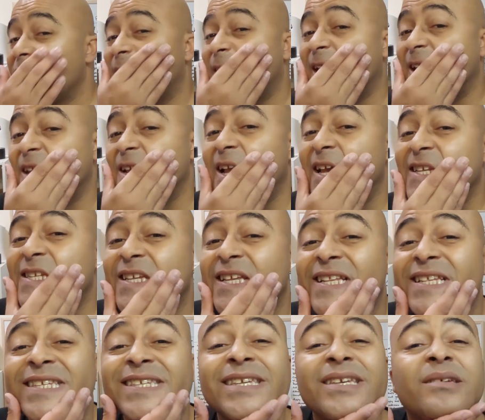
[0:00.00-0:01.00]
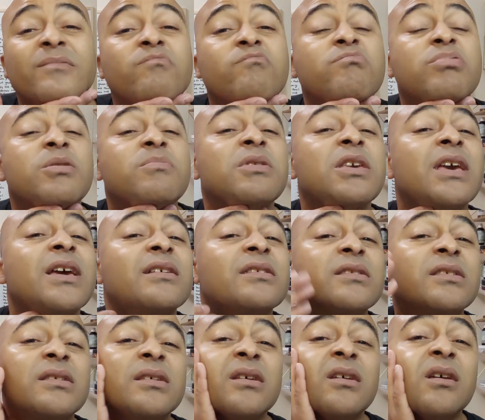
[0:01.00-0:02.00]
And you guys can see,
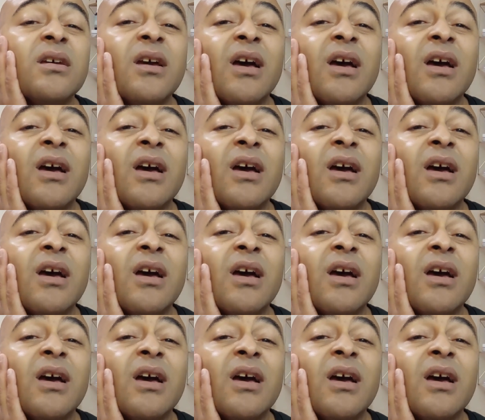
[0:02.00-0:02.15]
PBS,